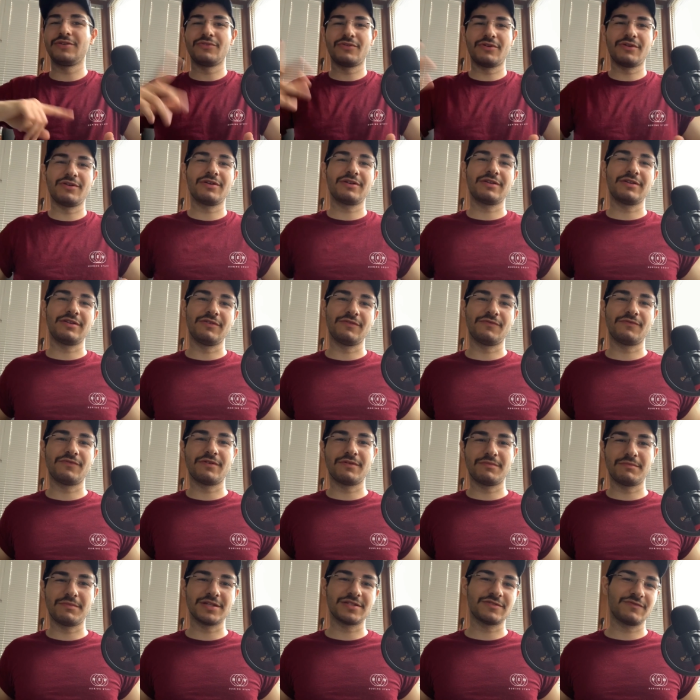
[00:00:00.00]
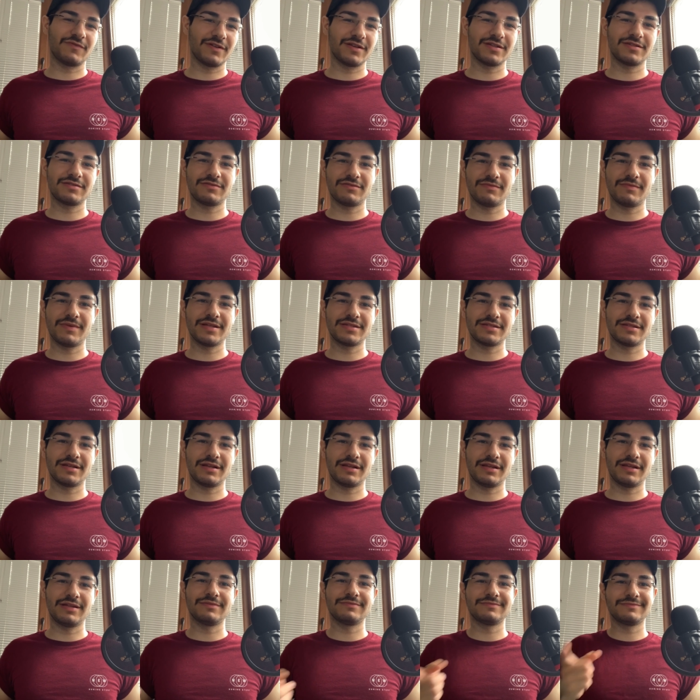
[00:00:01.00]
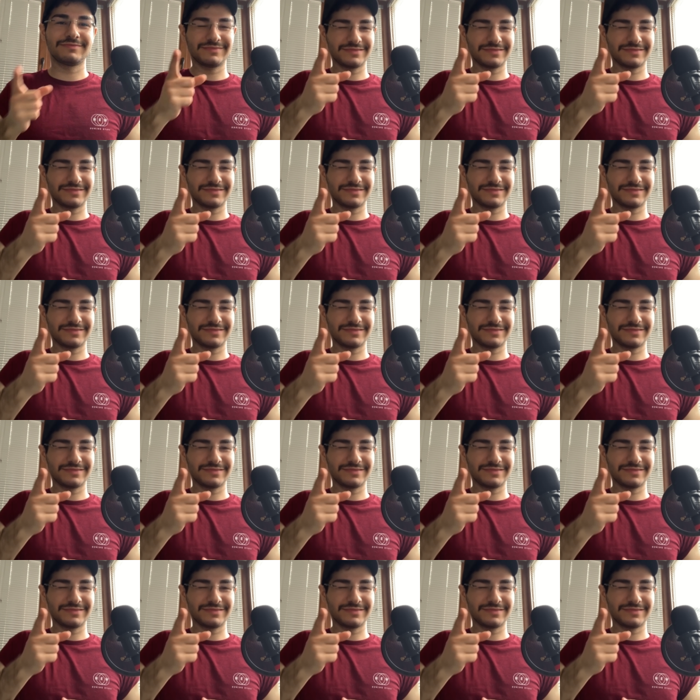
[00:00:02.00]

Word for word: you unlocking your phone much faster, basically.